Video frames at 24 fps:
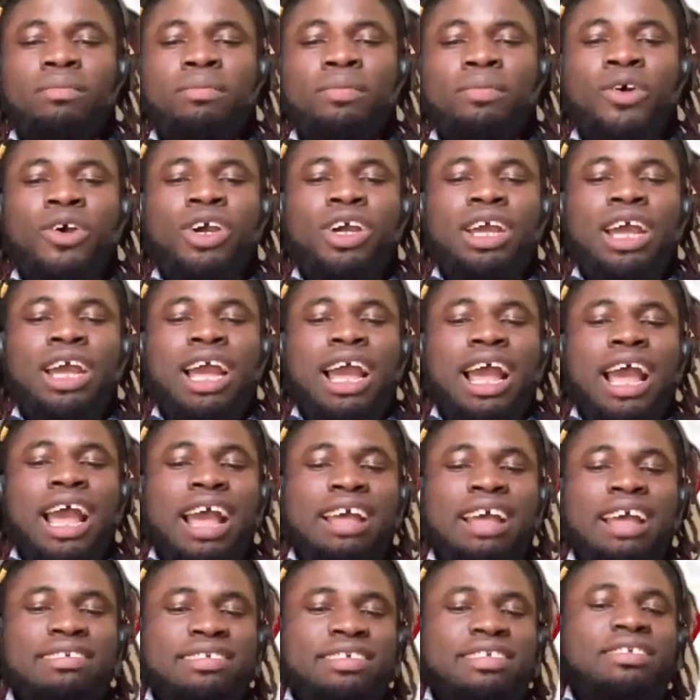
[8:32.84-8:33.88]
But
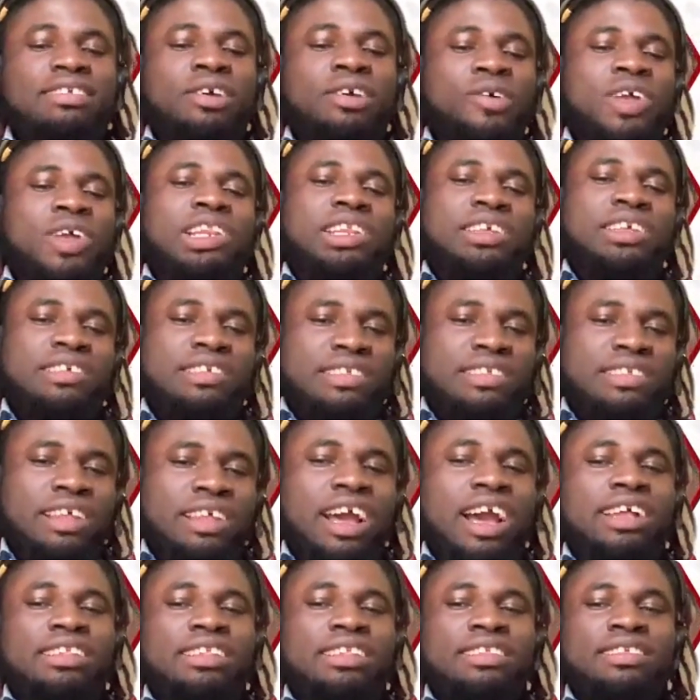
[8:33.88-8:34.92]
as it currently
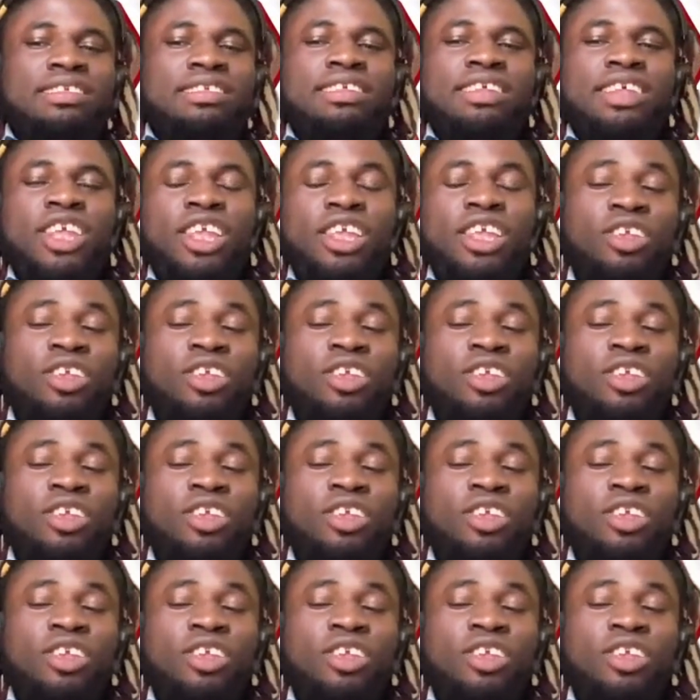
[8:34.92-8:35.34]
stands,